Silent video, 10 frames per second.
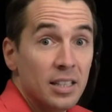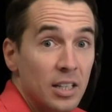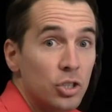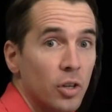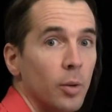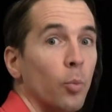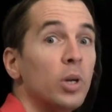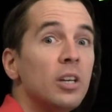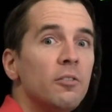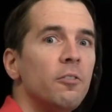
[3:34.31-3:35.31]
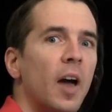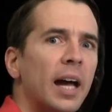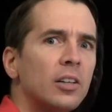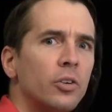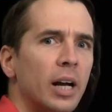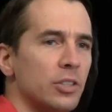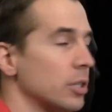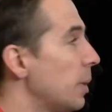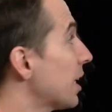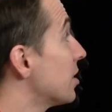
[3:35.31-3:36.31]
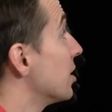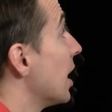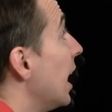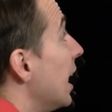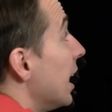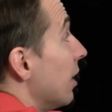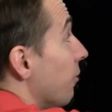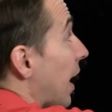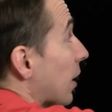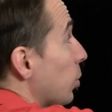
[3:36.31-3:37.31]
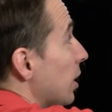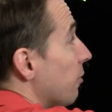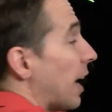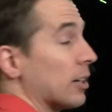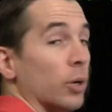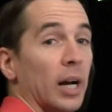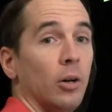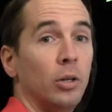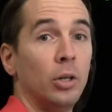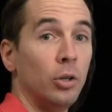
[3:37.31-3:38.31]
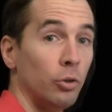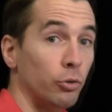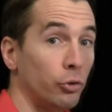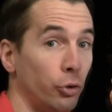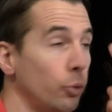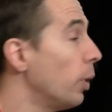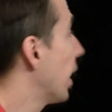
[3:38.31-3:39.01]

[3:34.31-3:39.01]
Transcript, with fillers: in each of them. We can factor out some x's. In fact, we can factor out two